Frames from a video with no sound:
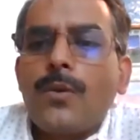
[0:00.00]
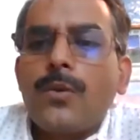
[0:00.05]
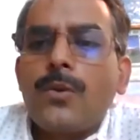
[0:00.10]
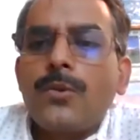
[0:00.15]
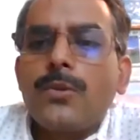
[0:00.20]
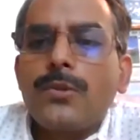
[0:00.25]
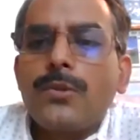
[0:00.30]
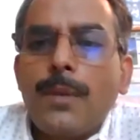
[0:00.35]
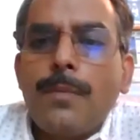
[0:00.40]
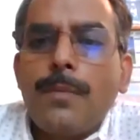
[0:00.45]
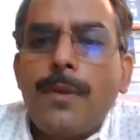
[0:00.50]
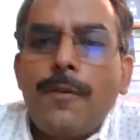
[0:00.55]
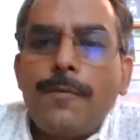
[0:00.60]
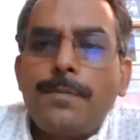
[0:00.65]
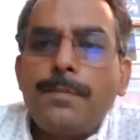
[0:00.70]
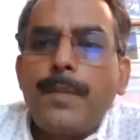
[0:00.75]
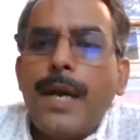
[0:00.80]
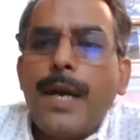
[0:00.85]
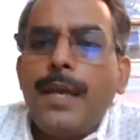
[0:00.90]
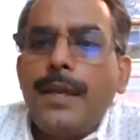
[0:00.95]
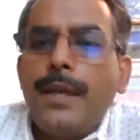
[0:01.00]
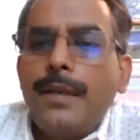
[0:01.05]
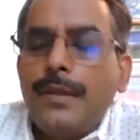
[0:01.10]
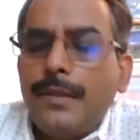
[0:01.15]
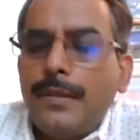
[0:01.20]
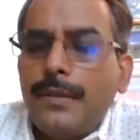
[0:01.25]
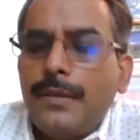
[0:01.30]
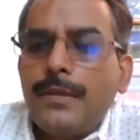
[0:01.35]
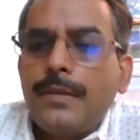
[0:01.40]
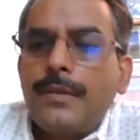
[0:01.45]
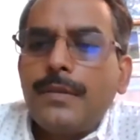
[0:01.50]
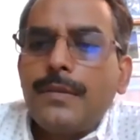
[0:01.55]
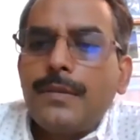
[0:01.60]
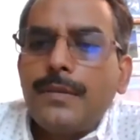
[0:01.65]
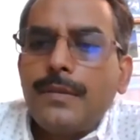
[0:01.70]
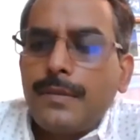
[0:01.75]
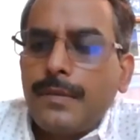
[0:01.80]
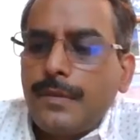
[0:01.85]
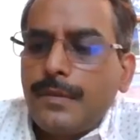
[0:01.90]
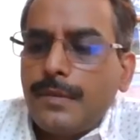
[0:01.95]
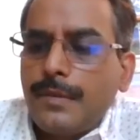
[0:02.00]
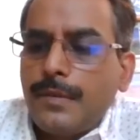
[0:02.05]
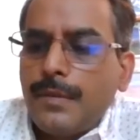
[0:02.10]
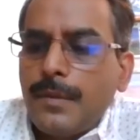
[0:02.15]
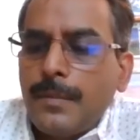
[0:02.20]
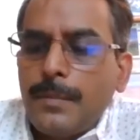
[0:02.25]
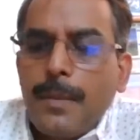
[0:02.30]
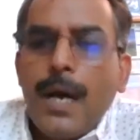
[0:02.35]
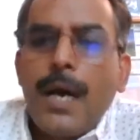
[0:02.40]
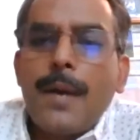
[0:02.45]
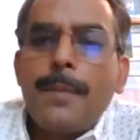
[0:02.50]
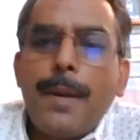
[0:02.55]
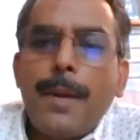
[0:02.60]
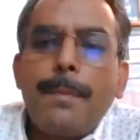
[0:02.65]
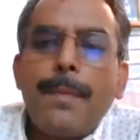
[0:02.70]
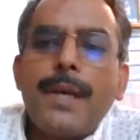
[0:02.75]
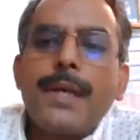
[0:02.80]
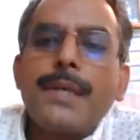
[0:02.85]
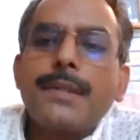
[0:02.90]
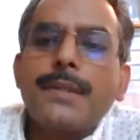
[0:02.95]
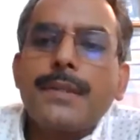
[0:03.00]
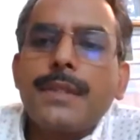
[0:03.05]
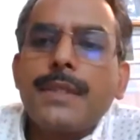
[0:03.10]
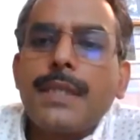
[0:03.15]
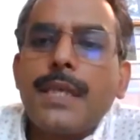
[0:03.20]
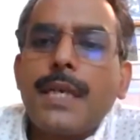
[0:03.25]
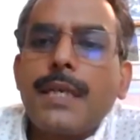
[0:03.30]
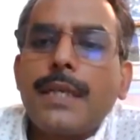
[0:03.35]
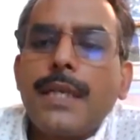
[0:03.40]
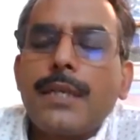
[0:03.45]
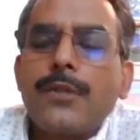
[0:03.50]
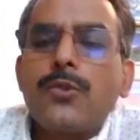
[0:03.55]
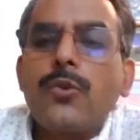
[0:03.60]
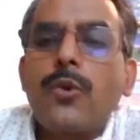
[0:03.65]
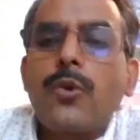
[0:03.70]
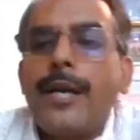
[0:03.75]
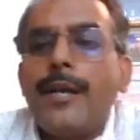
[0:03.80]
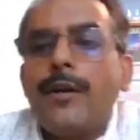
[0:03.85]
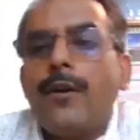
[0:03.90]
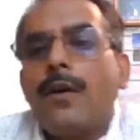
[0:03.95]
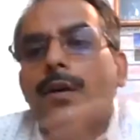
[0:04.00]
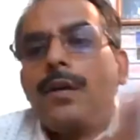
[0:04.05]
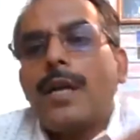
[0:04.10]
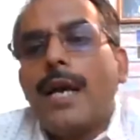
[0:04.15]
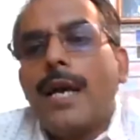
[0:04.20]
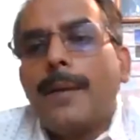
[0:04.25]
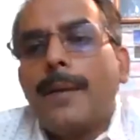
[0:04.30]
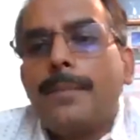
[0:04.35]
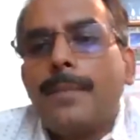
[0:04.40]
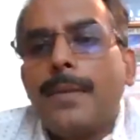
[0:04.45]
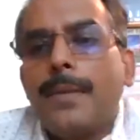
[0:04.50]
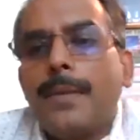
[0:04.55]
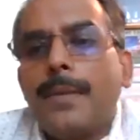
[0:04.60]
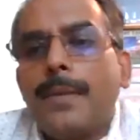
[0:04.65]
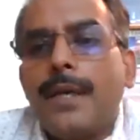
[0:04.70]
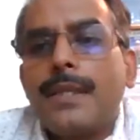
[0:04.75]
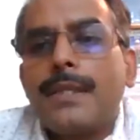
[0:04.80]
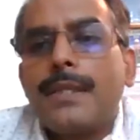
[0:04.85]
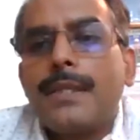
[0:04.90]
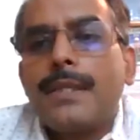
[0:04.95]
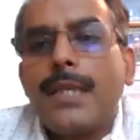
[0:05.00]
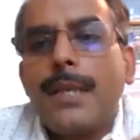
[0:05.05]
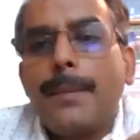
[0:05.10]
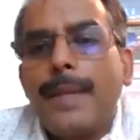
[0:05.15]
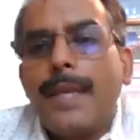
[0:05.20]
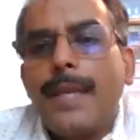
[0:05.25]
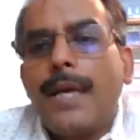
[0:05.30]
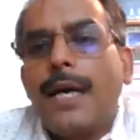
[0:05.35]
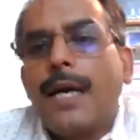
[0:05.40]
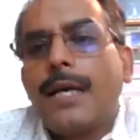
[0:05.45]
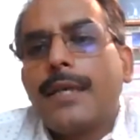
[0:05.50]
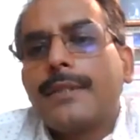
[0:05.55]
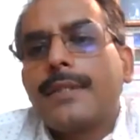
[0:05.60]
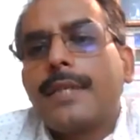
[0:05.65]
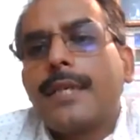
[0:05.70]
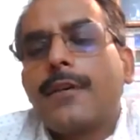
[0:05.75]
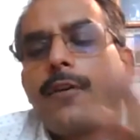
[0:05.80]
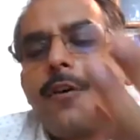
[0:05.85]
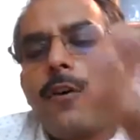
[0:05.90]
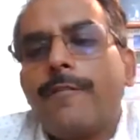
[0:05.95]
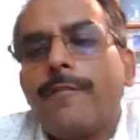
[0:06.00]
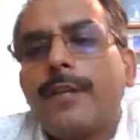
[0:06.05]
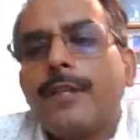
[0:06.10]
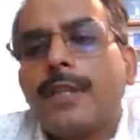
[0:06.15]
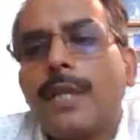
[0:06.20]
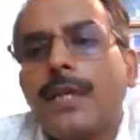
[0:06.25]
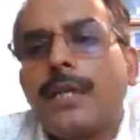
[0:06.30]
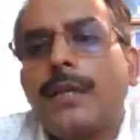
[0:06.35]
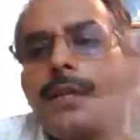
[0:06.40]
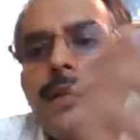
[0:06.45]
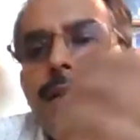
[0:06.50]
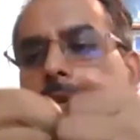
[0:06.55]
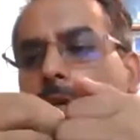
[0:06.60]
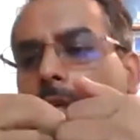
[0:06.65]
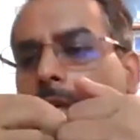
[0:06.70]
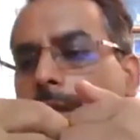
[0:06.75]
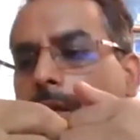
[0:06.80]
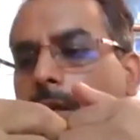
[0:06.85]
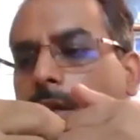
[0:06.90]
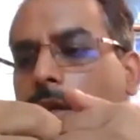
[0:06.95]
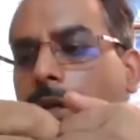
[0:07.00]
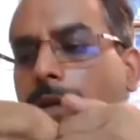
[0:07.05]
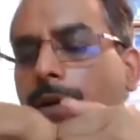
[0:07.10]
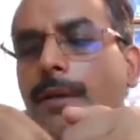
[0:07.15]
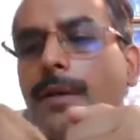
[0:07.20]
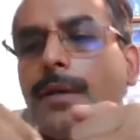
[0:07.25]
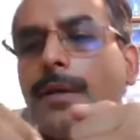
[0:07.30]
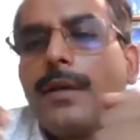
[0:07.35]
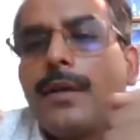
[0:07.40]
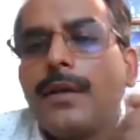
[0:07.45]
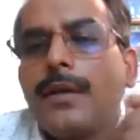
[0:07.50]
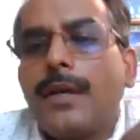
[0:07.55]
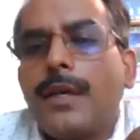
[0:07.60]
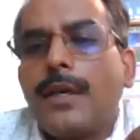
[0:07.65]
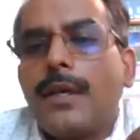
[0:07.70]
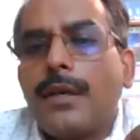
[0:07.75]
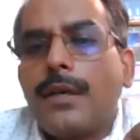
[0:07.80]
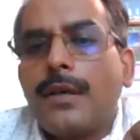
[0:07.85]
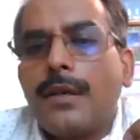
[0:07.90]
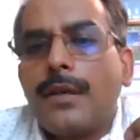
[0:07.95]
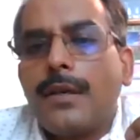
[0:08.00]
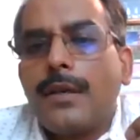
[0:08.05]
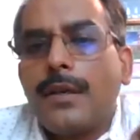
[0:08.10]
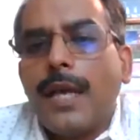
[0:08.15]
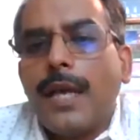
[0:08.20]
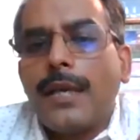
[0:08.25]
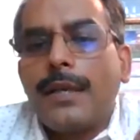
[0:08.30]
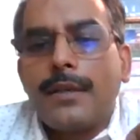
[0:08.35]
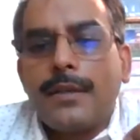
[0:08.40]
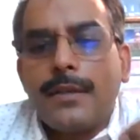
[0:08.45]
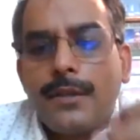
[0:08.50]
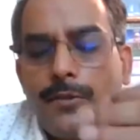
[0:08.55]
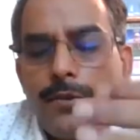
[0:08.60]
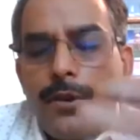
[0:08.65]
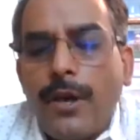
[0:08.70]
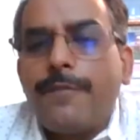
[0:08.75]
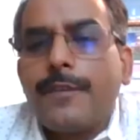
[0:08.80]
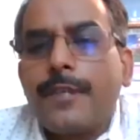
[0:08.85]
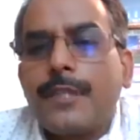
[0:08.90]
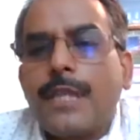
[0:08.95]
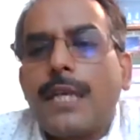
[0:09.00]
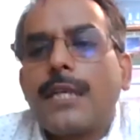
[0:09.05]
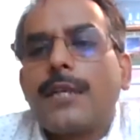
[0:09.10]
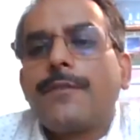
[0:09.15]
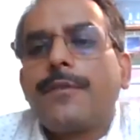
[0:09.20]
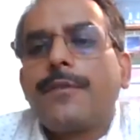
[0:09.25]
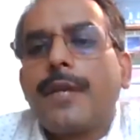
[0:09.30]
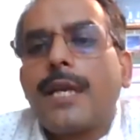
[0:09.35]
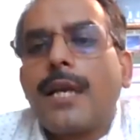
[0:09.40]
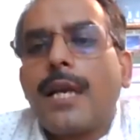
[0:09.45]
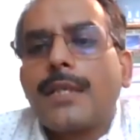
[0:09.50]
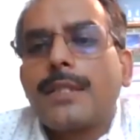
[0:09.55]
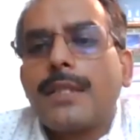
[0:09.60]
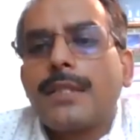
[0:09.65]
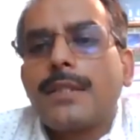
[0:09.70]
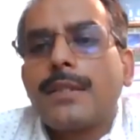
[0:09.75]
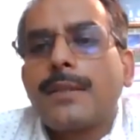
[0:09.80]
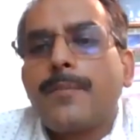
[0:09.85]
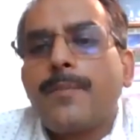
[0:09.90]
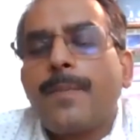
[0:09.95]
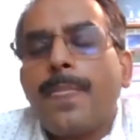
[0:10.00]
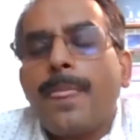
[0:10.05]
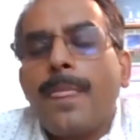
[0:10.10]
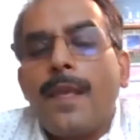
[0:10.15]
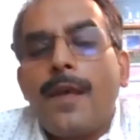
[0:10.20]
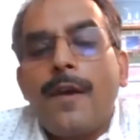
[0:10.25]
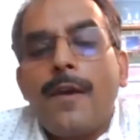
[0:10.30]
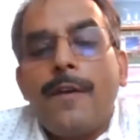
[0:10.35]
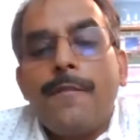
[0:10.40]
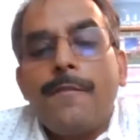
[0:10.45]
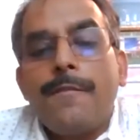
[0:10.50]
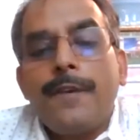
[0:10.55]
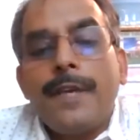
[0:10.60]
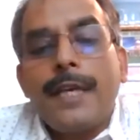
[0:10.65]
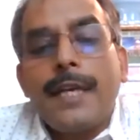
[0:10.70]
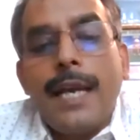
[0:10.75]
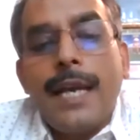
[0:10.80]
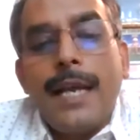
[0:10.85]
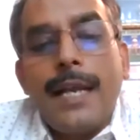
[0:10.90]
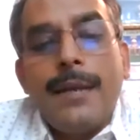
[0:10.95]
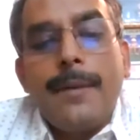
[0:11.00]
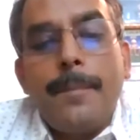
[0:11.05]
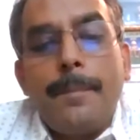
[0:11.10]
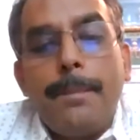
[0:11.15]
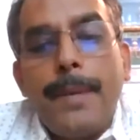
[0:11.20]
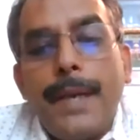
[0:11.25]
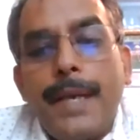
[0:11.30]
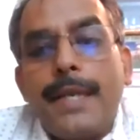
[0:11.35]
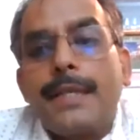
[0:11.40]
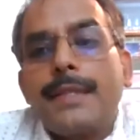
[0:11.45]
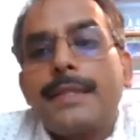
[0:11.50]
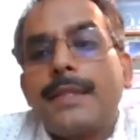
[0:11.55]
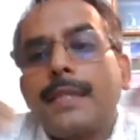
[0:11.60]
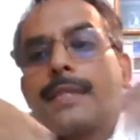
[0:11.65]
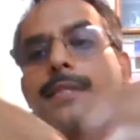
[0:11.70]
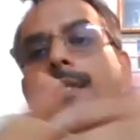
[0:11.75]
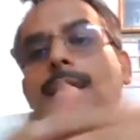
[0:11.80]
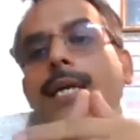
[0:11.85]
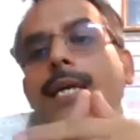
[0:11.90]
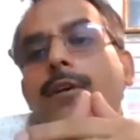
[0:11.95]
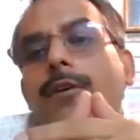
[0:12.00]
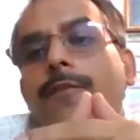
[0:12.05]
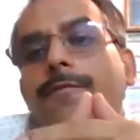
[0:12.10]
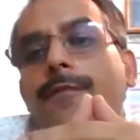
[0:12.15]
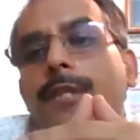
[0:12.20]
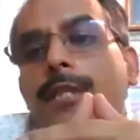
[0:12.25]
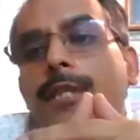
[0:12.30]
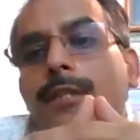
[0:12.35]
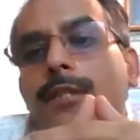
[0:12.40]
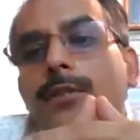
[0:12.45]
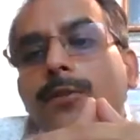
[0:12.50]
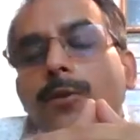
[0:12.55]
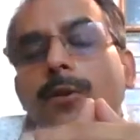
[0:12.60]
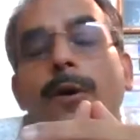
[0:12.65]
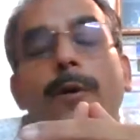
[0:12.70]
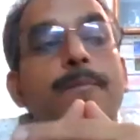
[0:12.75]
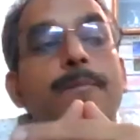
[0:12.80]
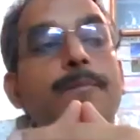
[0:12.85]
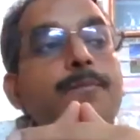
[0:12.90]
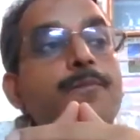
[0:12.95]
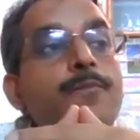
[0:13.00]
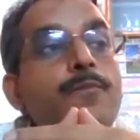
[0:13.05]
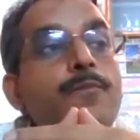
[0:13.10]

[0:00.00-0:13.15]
to some of my bar members that, yes, why not have seminars and conferences and like you have started free classes. We can bring such kind of things. You know,